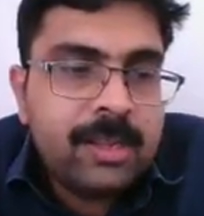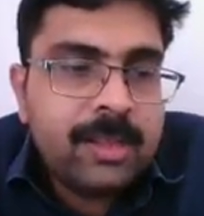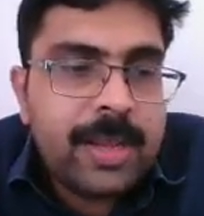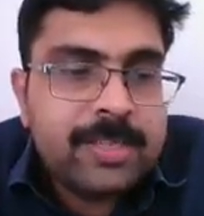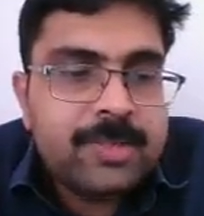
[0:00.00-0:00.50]

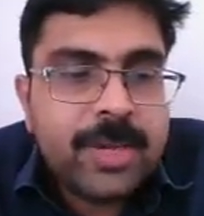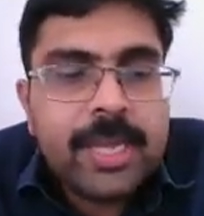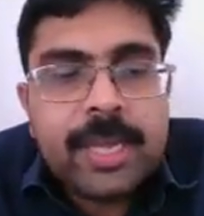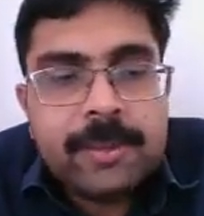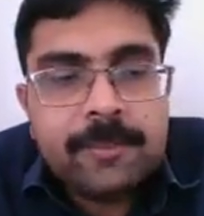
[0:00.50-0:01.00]
That is why
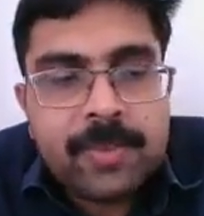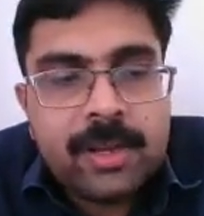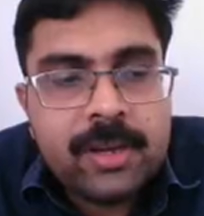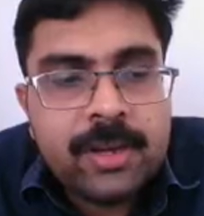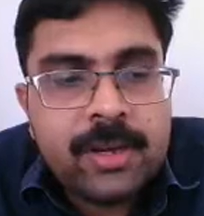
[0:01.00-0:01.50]

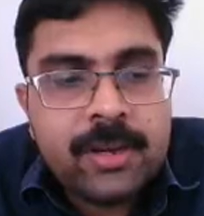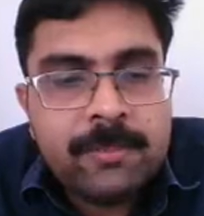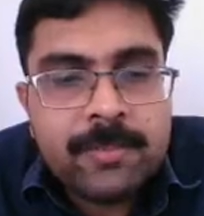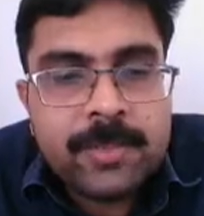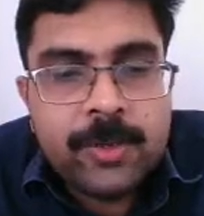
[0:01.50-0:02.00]

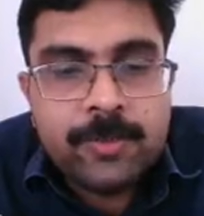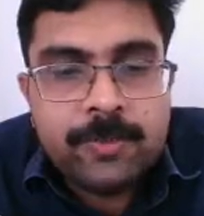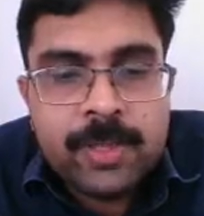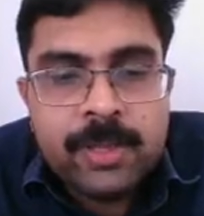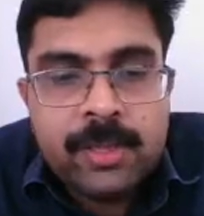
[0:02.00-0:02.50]
you know
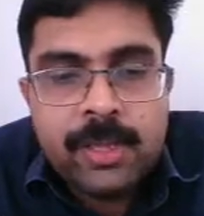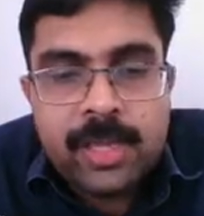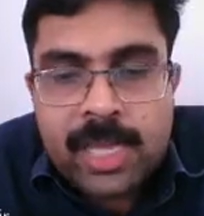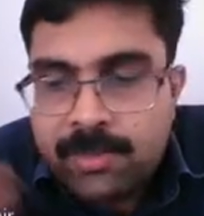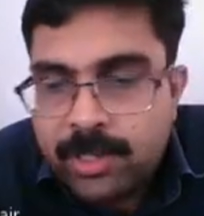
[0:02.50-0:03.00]

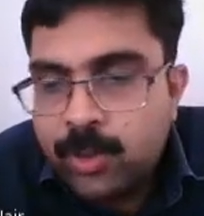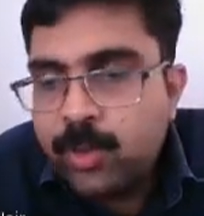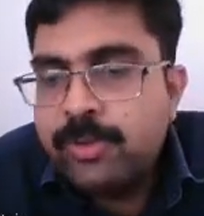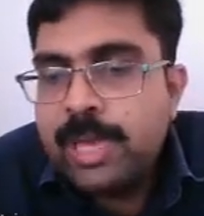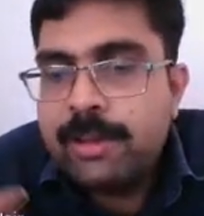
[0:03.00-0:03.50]
even
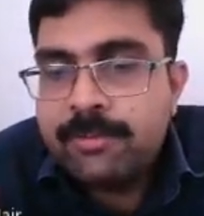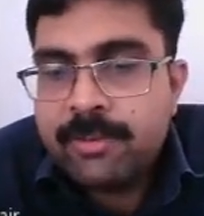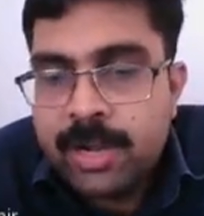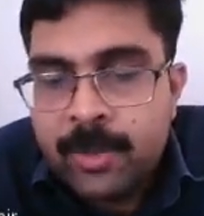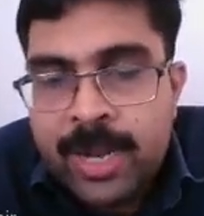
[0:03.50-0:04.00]
though we
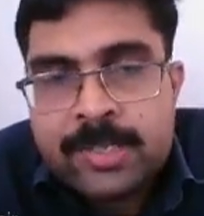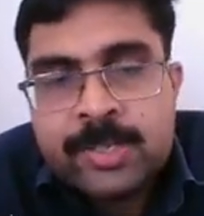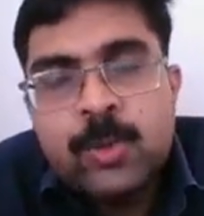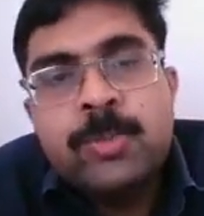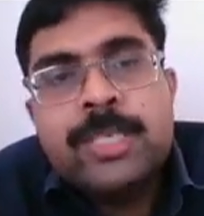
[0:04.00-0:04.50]
have advanced
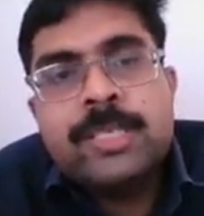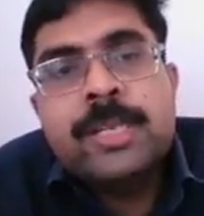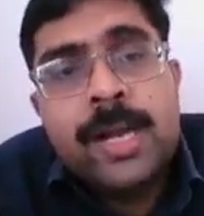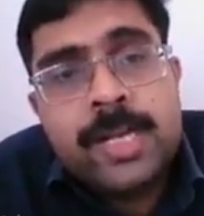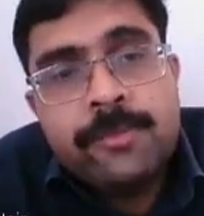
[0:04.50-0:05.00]
so much in
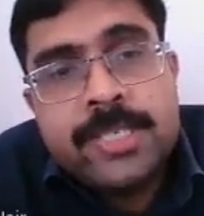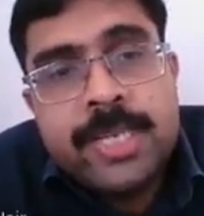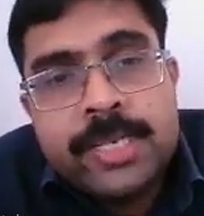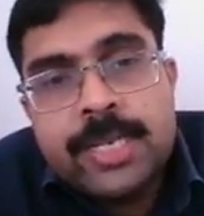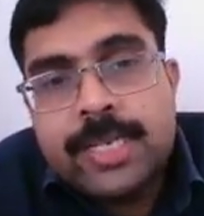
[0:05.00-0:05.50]

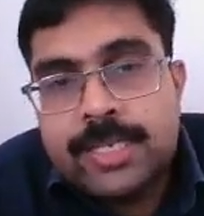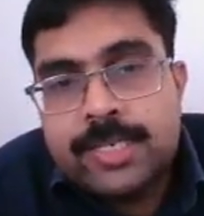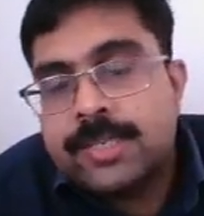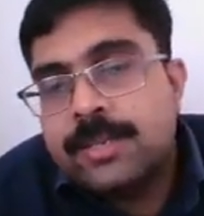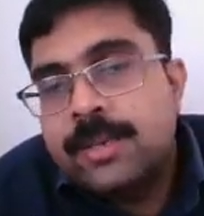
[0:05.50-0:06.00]
artificial
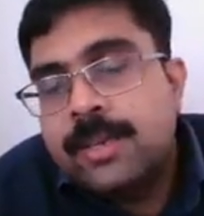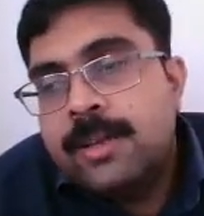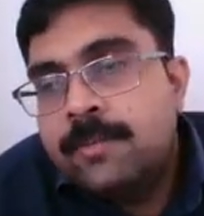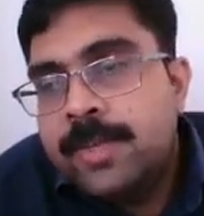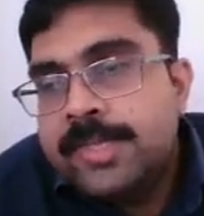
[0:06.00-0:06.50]
intelligence,
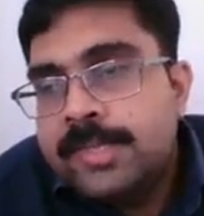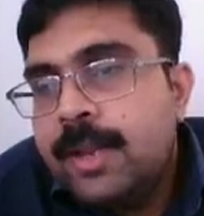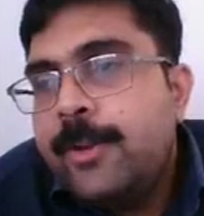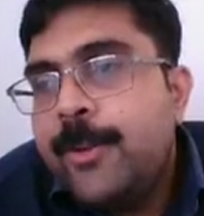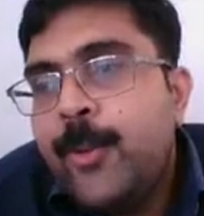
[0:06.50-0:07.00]
we
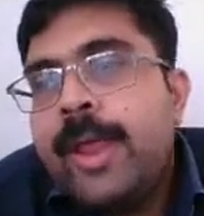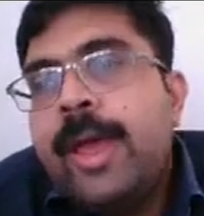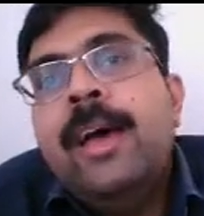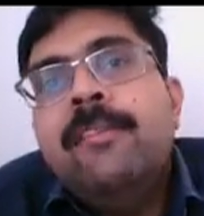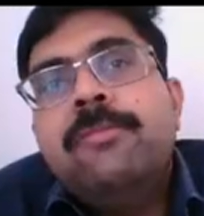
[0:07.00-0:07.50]
still don't
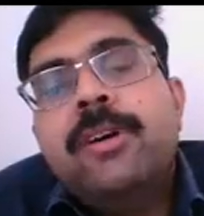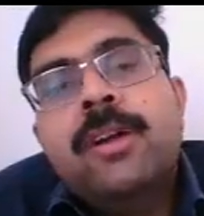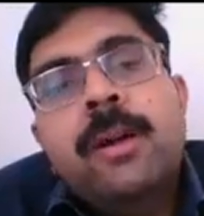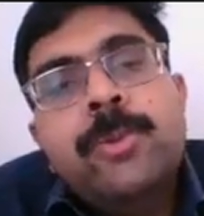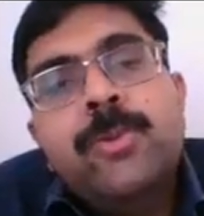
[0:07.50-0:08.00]
have a
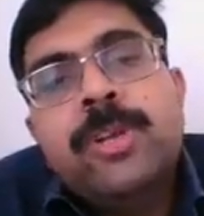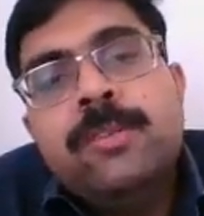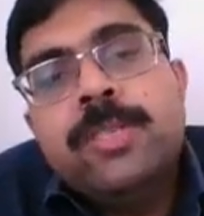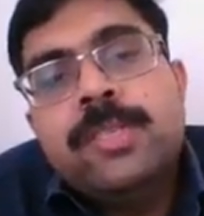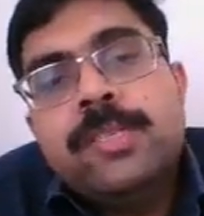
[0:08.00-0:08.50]
computer
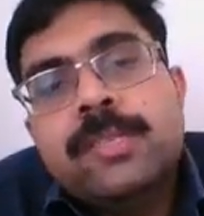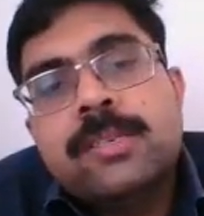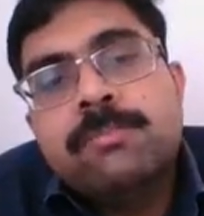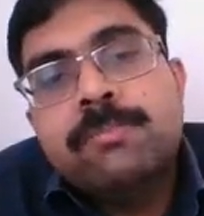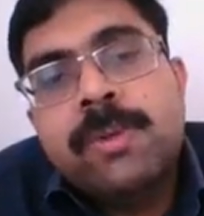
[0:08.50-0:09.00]
which is
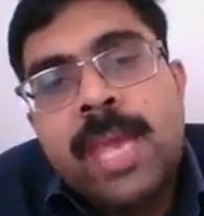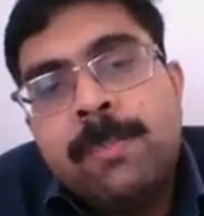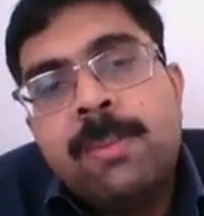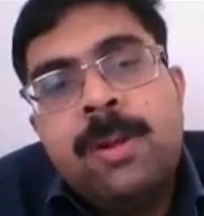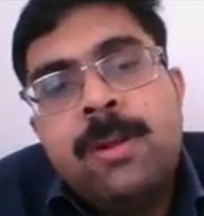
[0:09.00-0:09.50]

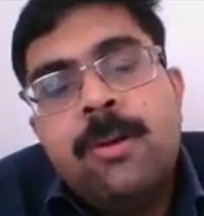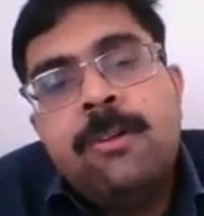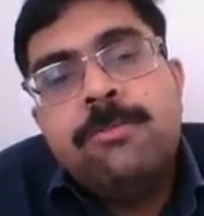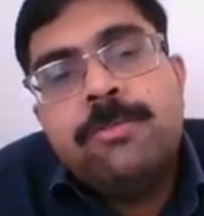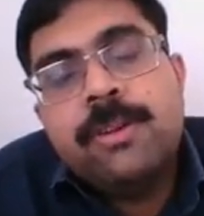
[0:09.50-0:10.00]
capable
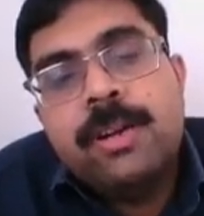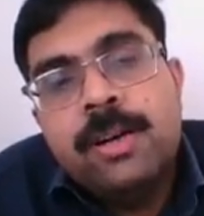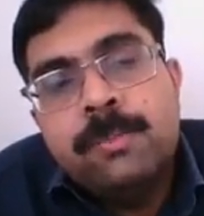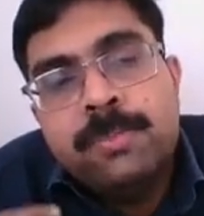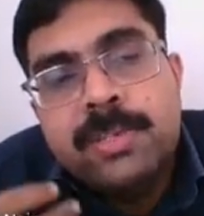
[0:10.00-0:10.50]
of
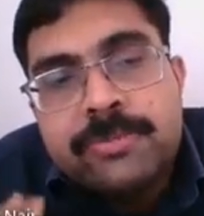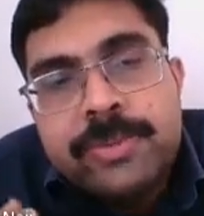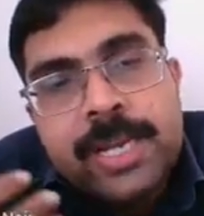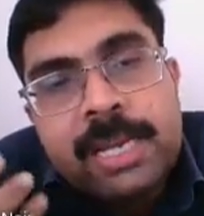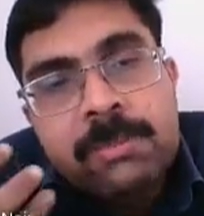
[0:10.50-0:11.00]

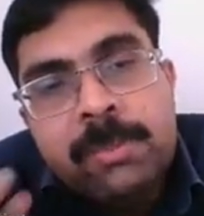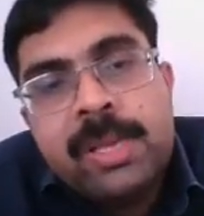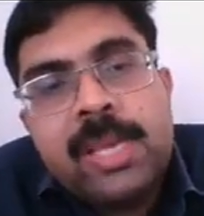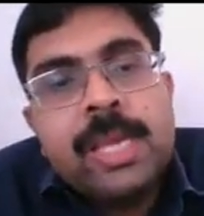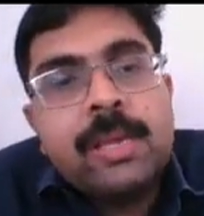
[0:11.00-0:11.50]
perfectly
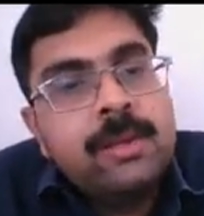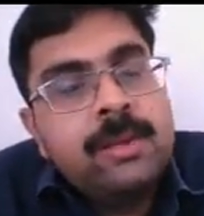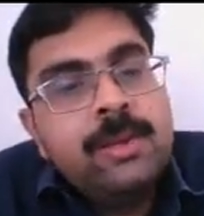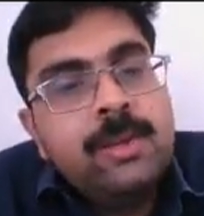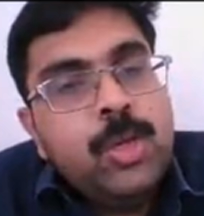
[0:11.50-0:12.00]
mimicking
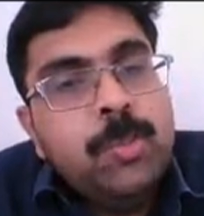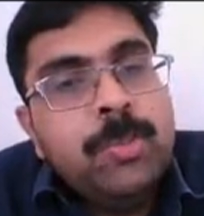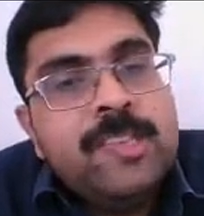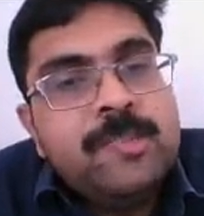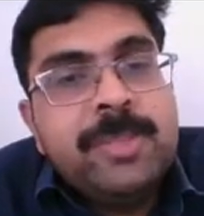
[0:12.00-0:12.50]

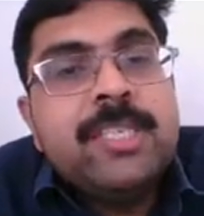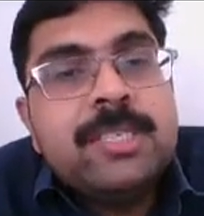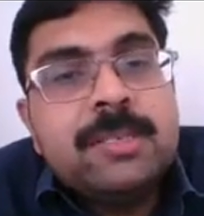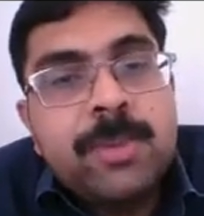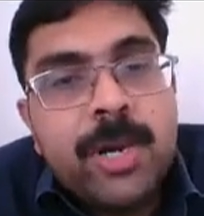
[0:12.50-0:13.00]
human
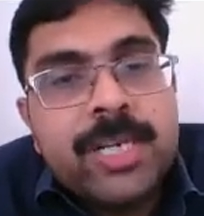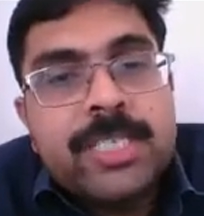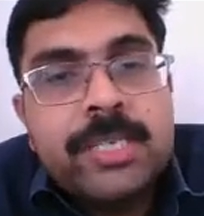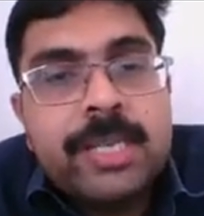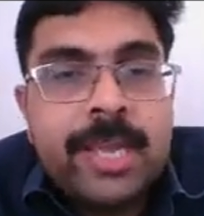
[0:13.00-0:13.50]
speech
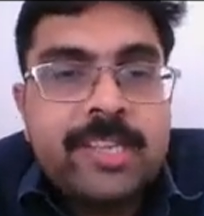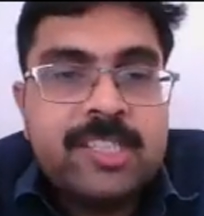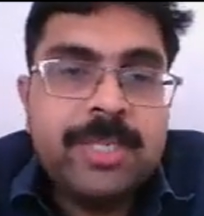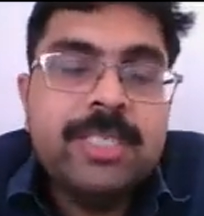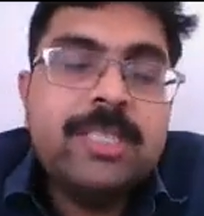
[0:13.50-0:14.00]
production and
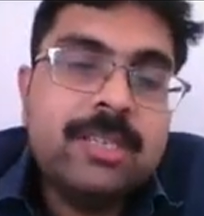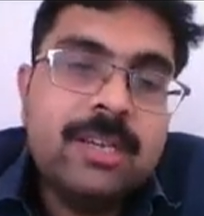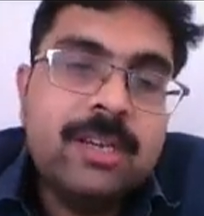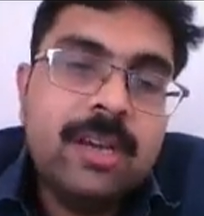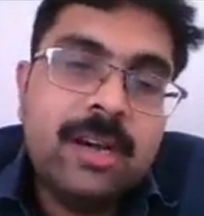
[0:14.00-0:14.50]
speech
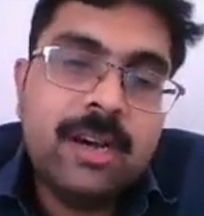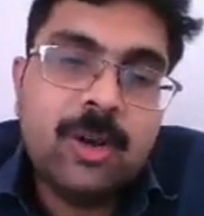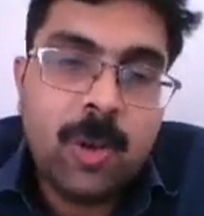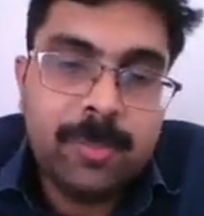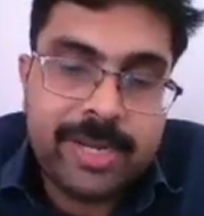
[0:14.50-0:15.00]

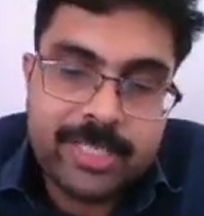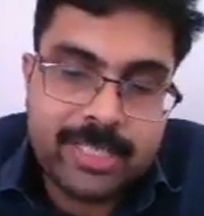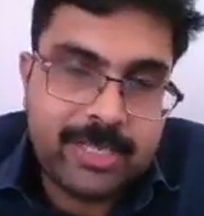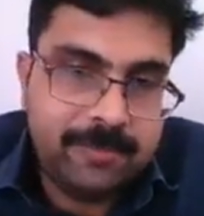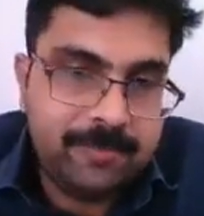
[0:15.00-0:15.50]

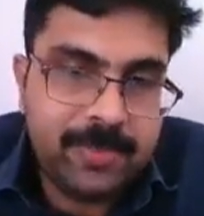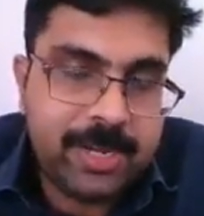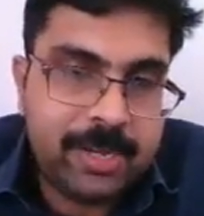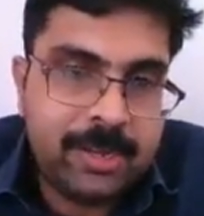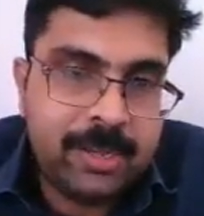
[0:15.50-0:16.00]
comprehension,
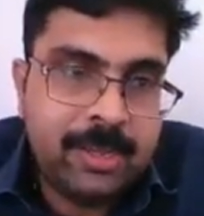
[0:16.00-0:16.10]
right?